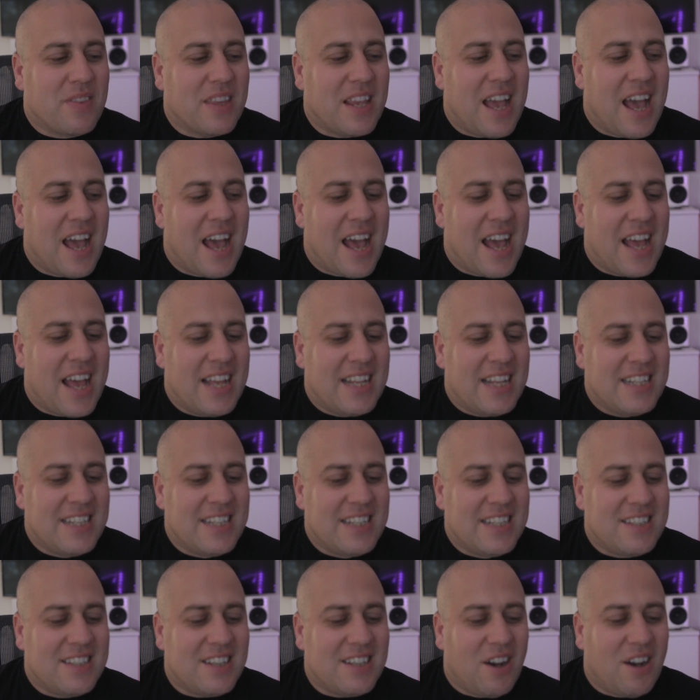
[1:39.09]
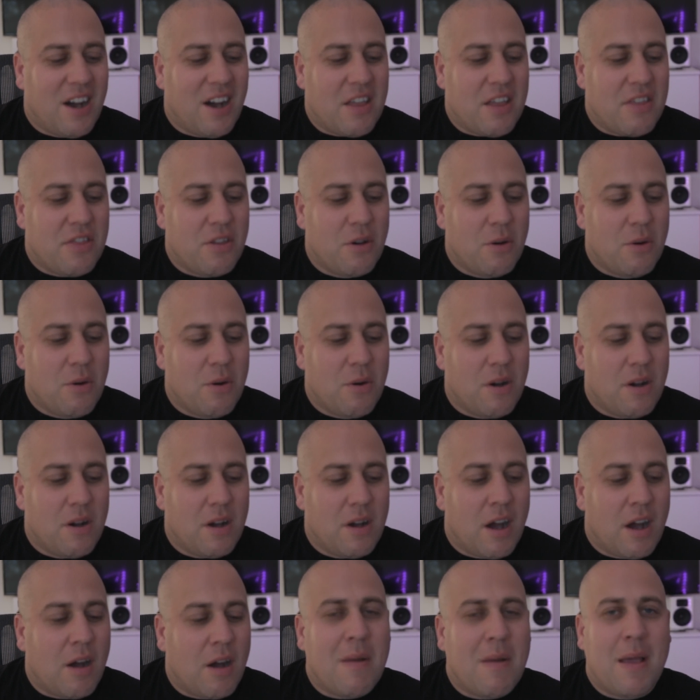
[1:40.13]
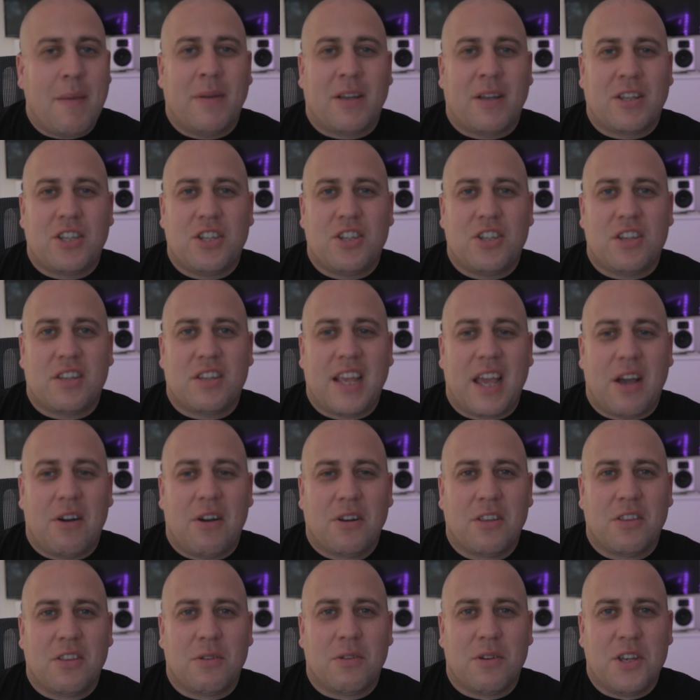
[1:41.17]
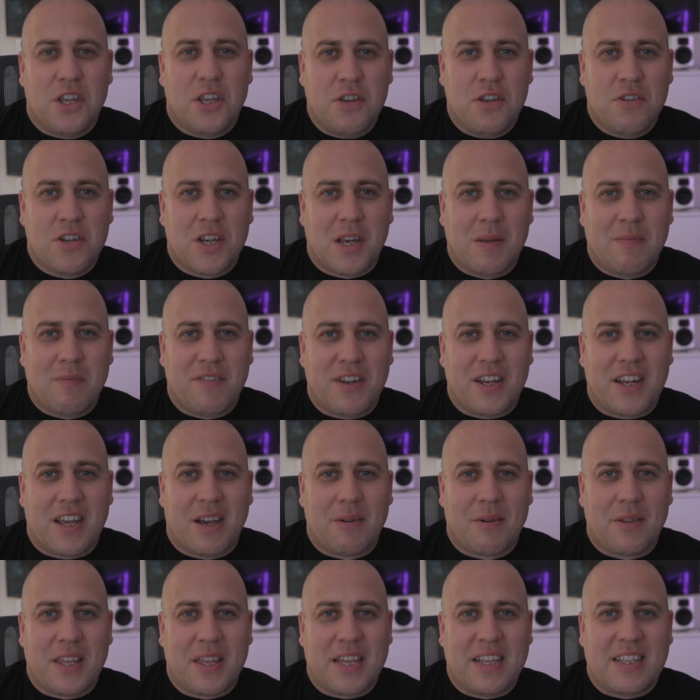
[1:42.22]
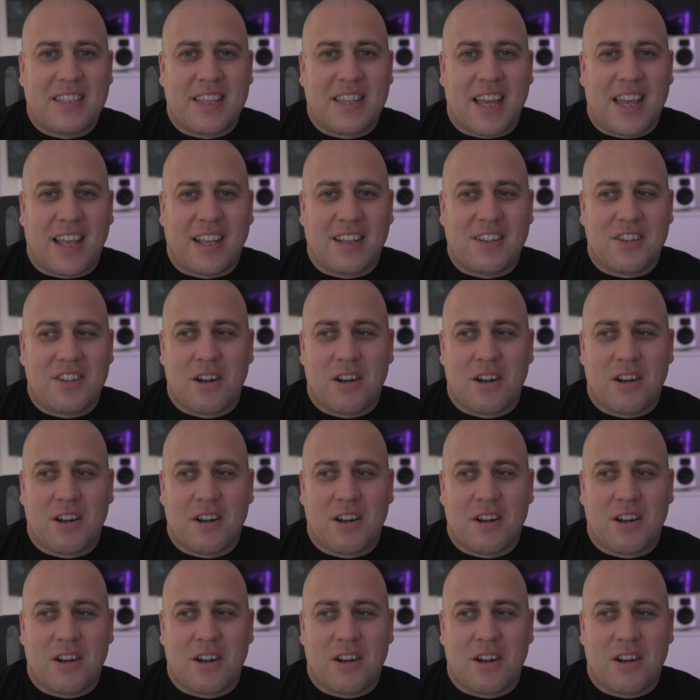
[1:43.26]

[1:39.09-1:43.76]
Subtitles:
And I thought, oh, maybe I should just get on and do a YouTube video of these things.